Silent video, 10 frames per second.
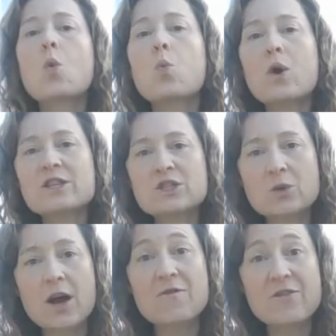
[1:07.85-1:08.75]
which
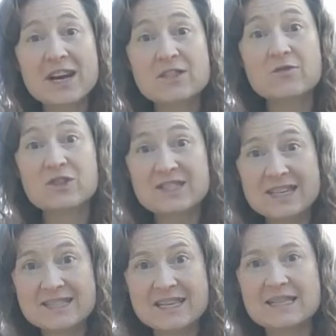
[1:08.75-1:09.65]
effective
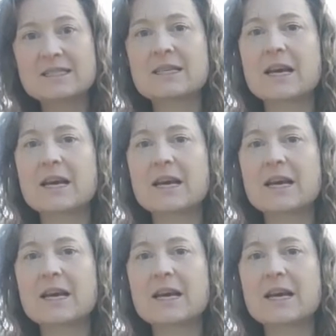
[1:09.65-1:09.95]
resistance